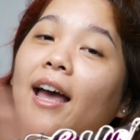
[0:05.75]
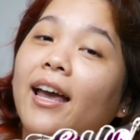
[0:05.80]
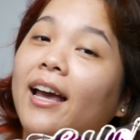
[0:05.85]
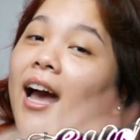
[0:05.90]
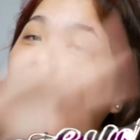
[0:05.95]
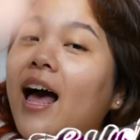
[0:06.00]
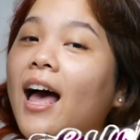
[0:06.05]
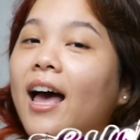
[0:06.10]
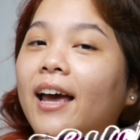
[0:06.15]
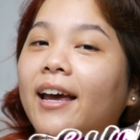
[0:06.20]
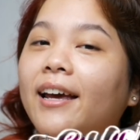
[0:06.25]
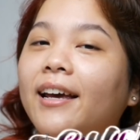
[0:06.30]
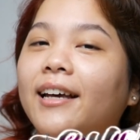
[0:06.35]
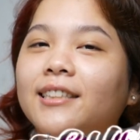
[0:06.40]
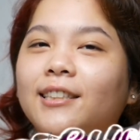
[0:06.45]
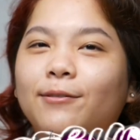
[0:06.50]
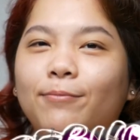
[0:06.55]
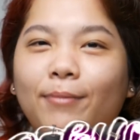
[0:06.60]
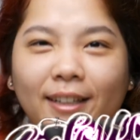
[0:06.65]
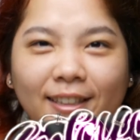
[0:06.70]
Hi
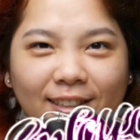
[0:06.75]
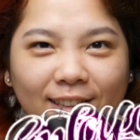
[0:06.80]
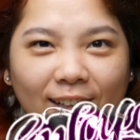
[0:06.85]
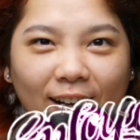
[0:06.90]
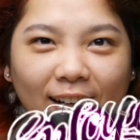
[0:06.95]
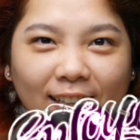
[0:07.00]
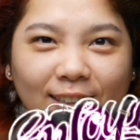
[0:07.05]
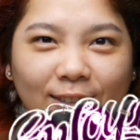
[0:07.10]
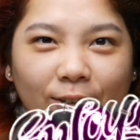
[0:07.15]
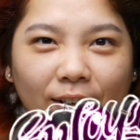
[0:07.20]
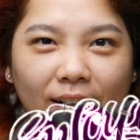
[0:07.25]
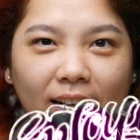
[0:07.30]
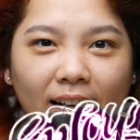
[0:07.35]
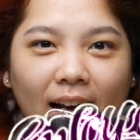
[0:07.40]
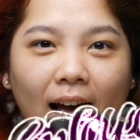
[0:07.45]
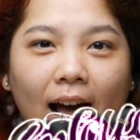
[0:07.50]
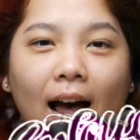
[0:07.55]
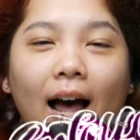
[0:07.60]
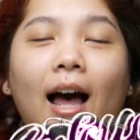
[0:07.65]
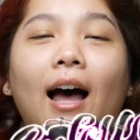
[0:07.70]
guys, it's me,
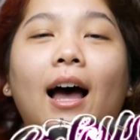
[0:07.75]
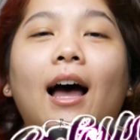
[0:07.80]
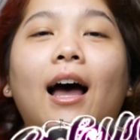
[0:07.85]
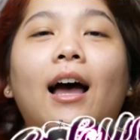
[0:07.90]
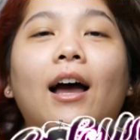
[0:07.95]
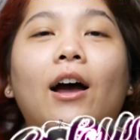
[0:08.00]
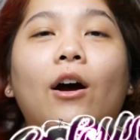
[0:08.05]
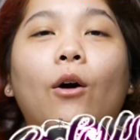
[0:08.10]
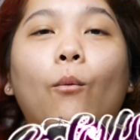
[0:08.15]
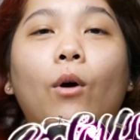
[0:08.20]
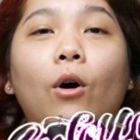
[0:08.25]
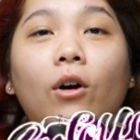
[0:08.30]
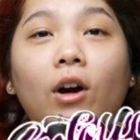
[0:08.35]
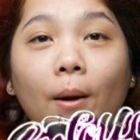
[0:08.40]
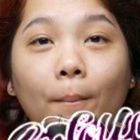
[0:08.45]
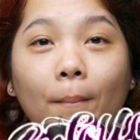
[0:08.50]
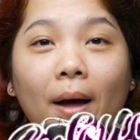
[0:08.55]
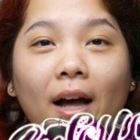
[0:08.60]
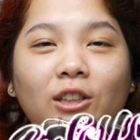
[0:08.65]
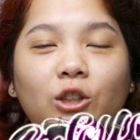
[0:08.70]
Swanika.
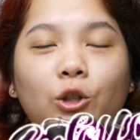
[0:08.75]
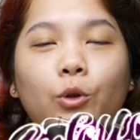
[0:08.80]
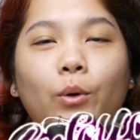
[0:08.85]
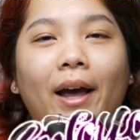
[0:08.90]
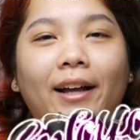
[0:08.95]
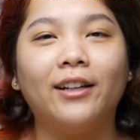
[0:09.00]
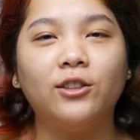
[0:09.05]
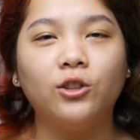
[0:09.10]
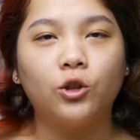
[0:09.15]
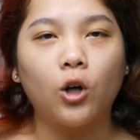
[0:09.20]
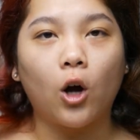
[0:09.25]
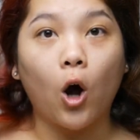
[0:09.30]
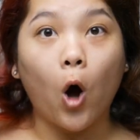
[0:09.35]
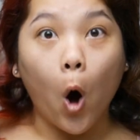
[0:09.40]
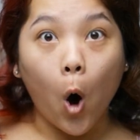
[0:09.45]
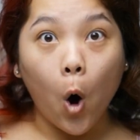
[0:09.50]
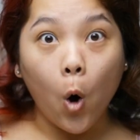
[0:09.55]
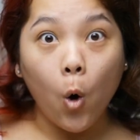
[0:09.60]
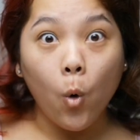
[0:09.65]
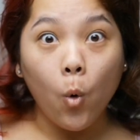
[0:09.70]
Welcome back to
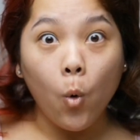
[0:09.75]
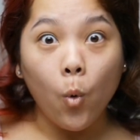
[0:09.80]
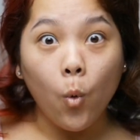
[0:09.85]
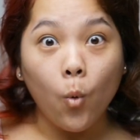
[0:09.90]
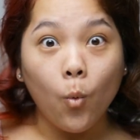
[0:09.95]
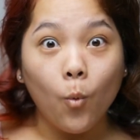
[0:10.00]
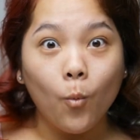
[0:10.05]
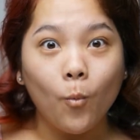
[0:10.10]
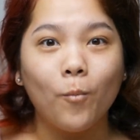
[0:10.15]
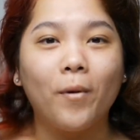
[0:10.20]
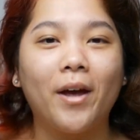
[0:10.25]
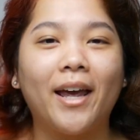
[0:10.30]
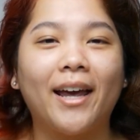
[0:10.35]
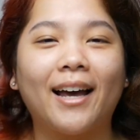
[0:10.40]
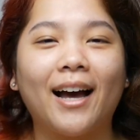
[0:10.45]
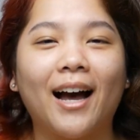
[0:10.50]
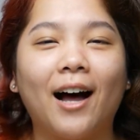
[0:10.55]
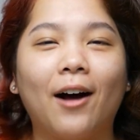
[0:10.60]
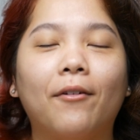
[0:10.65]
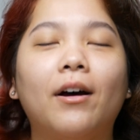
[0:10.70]
Enjoy
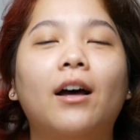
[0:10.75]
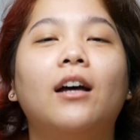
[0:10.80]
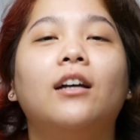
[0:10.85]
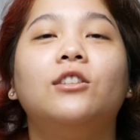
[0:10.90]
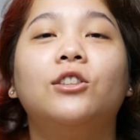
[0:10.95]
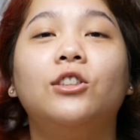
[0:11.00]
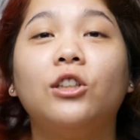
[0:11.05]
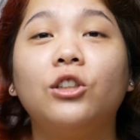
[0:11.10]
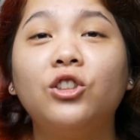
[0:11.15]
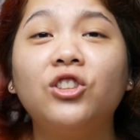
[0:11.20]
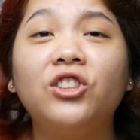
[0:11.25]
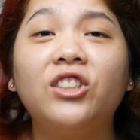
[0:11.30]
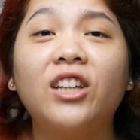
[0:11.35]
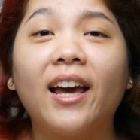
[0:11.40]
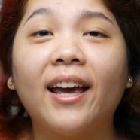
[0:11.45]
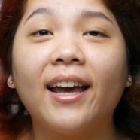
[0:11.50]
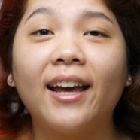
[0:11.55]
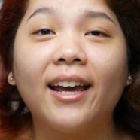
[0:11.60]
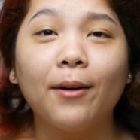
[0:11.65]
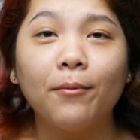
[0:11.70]
Makeup. So
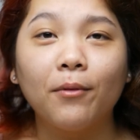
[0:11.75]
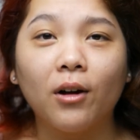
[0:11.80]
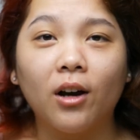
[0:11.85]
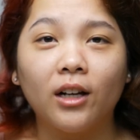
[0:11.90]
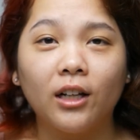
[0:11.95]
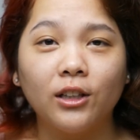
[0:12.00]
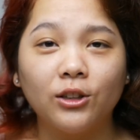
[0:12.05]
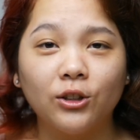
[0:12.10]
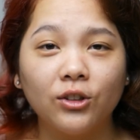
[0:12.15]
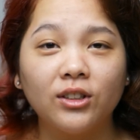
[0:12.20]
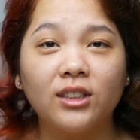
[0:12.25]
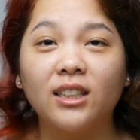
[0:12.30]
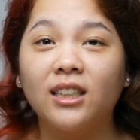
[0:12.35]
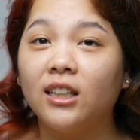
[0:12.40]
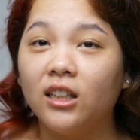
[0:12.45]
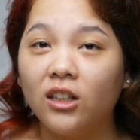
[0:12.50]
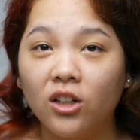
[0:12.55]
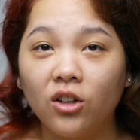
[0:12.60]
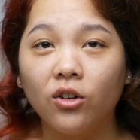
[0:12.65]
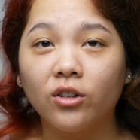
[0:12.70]
today I'm gonna do the
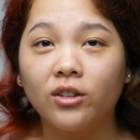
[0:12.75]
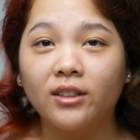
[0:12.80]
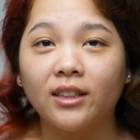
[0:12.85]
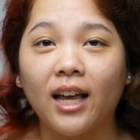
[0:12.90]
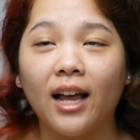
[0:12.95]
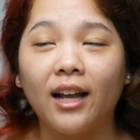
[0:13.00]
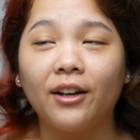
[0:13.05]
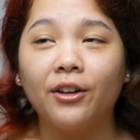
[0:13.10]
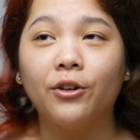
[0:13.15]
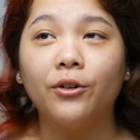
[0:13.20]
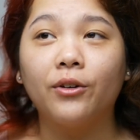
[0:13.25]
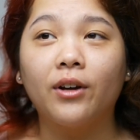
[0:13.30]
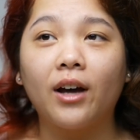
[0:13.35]
look that you